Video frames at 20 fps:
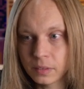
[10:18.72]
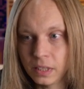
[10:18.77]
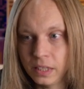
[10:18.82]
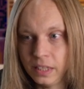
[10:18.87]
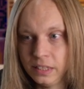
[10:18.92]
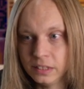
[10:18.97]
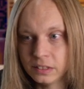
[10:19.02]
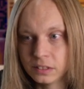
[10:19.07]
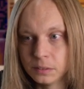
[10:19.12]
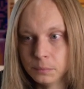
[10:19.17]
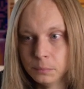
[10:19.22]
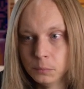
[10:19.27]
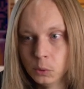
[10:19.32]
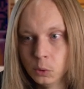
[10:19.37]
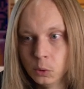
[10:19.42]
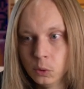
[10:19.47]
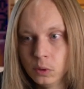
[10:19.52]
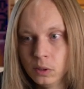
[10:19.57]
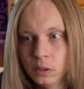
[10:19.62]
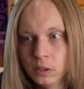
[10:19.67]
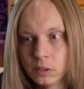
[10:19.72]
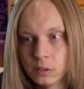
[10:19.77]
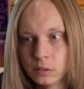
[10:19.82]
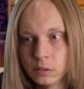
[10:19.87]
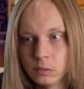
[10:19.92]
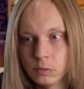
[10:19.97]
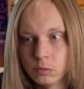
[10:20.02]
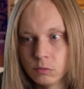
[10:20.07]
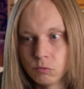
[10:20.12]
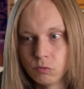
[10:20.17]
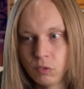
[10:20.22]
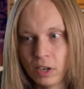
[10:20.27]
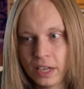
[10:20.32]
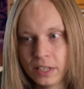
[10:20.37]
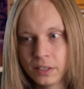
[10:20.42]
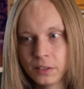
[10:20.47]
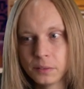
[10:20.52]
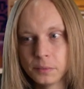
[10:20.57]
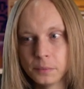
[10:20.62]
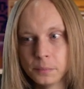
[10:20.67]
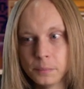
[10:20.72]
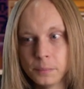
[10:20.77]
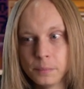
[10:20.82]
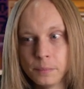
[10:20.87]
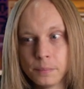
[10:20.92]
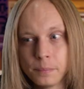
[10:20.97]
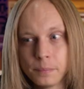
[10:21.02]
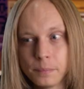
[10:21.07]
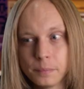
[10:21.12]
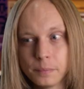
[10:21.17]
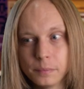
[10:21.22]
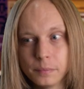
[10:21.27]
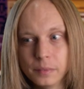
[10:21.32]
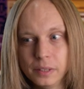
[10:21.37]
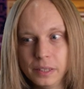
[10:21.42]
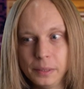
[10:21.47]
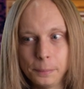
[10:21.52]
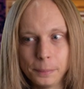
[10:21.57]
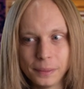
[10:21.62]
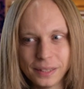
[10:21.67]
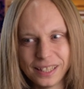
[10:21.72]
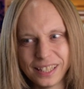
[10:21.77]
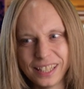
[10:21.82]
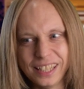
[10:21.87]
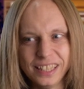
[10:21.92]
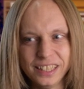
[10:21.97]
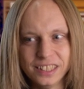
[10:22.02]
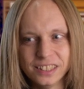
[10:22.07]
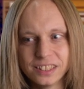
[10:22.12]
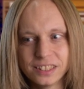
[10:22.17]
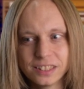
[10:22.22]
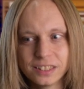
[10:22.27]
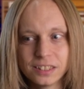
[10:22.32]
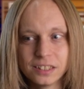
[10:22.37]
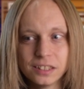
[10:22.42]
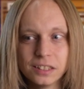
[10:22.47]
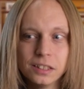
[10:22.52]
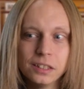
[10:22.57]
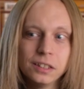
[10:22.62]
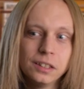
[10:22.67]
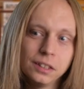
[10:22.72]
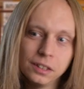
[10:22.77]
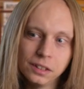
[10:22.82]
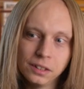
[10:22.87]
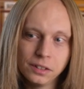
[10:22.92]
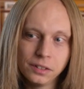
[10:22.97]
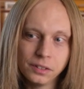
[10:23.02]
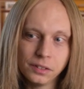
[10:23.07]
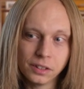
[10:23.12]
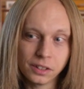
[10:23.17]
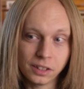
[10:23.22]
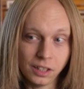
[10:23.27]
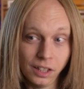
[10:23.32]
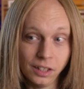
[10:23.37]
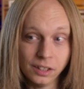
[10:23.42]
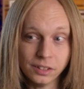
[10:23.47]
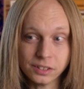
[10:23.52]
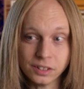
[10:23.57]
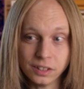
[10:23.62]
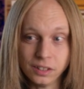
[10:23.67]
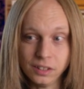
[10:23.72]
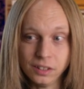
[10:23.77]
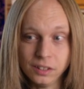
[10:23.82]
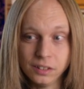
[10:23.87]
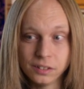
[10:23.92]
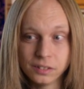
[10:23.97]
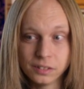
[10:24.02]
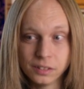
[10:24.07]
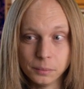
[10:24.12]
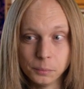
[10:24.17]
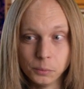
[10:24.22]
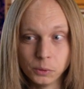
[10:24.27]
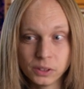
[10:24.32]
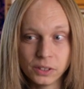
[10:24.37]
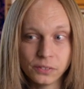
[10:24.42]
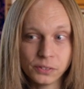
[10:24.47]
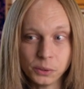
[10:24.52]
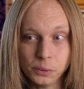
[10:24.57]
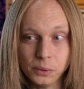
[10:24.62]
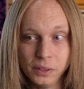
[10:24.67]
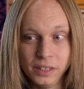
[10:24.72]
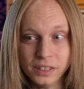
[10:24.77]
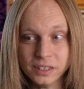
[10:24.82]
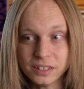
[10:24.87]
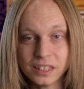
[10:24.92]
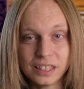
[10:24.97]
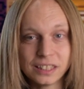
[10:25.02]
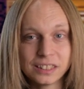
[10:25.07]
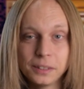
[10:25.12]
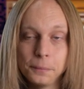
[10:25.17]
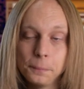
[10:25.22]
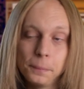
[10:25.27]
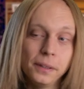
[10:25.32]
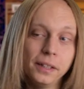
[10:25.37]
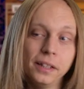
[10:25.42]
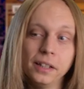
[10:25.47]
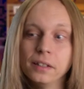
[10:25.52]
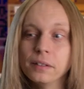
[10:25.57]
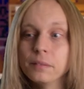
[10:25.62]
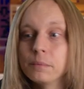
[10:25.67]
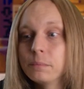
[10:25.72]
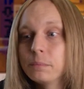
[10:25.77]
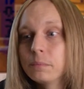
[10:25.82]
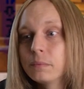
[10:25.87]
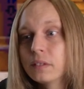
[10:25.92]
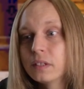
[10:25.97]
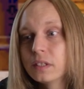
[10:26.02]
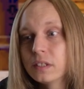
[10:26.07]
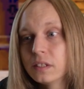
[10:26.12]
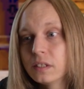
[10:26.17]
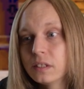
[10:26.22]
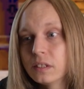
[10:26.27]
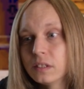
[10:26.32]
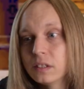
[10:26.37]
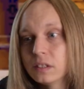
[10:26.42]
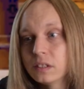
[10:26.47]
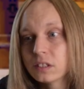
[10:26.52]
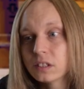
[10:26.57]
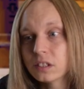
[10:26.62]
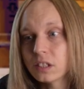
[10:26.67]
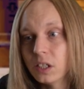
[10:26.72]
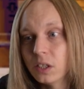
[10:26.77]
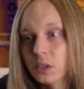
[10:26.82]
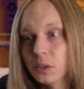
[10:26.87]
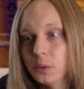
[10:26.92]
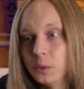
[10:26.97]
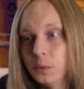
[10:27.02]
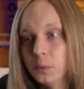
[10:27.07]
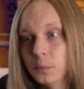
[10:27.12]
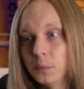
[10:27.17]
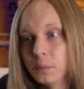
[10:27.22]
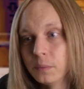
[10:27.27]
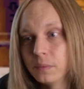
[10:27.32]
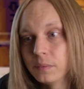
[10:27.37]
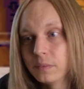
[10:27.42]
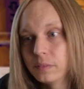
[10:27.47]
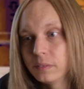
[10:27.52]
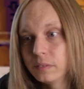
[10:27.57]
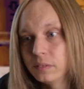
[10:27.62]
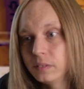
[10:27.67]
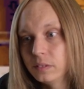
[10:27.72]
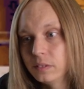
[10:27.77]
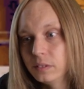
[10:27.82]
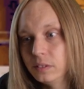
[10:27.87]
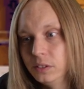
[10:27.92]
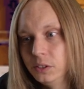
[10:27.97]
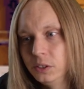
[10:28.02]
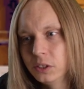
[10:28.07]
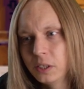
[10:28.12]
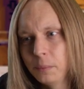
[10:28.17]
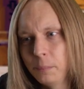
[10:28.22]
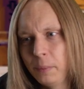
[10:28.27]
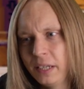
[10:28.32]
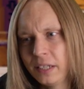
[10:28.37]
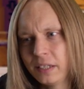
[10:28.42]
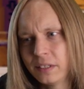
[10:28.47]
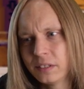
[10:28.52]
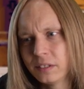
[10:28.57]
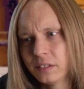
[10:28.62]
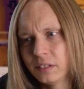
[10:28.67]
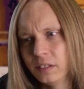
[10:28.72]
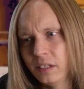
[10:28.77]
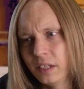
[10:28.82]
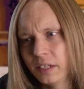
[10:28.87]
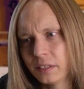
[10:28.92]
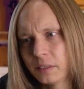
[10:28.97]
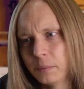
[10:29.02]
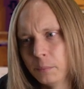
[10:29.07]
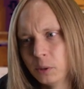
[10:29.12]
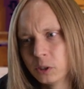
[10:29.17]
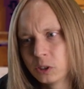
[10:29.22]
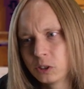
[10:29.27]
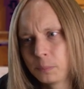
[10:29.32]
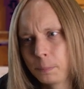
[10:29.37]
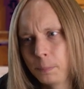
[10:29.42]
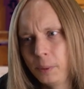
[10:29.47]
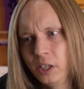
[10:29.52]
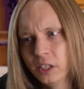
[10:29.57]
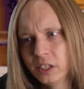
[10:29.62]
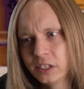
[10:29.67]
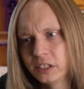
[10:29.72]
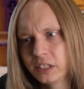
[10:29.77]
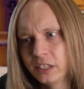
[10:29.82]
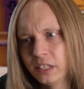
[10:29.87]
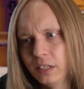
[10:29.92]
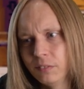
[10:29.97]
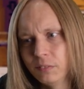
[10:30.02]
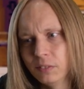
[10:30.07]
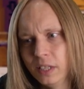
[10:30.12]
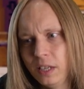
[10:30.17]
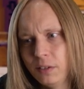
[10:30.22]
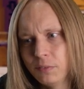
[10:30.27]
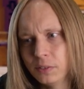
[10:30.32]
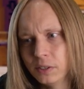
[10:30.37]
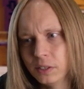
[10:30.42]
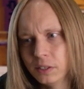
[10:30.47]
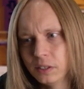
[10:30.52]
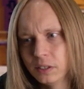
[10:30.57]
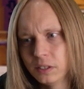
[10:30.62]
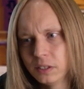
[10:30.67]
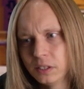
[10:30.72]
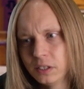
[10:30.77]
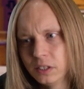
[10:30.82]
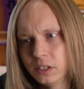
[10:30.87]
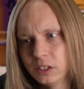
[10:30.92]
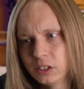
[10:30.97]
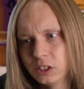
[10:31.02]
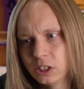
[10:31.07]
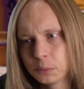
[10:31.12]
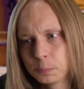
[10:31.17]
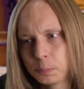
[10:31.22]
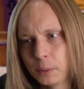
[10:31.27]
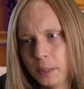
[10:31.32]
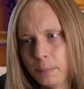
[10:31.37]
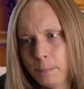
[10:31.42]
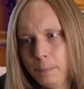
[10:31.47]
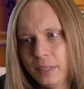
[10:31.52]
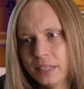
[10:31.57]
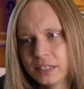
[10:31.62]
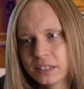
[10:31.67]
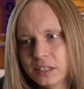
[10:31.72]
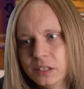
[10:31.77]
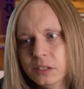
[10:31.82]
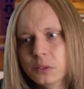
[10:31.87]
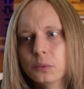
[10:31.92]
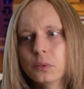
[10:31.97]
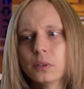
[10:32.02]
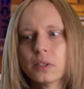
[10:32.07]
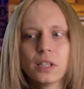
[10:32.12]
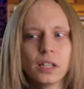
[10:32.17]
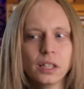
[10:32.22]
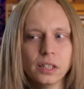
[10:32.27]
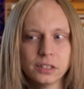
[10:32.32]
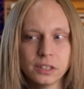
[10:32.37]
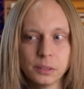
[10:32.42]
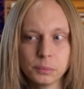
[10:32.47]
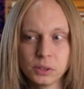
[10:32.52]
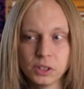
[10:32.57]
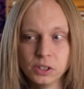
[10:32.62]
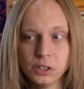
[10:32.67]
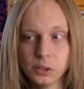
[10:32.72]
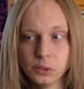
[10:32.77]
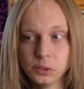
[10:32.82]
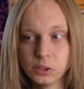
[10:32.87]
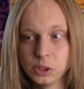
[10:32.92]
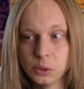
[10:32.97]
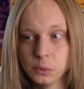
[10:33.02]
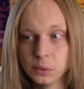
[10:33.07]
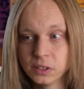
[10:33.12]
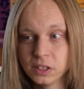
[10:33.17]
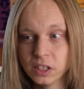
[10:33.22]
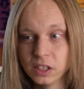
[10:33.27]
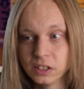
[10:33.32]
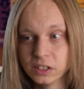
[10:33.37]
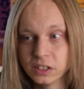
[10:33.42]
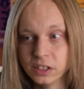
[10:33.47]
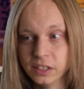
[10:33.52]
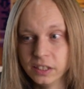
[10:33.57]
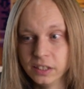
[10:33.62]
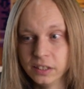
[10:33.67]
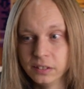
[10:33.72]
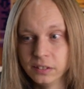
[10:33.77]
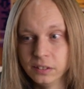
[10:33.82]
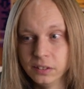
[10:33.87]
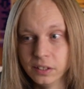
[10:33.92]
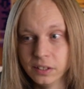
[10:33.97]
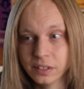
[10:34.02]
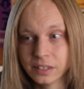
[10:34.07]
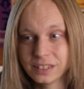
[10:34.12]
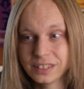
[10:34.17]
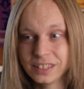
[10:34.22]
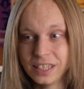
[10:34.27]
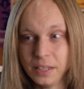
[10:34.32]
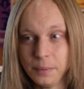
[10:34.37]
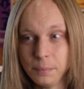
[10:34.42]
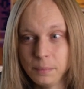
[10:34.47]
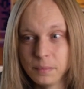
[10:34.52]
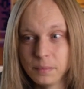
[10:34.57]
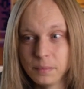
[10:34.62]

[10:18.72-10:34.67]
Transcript: Is the more randomly placed the colours are, the more difficult it is. That's simply it. So you can make like the most punishing level ever just by mixing all the colours up so no two are touching, no, the same.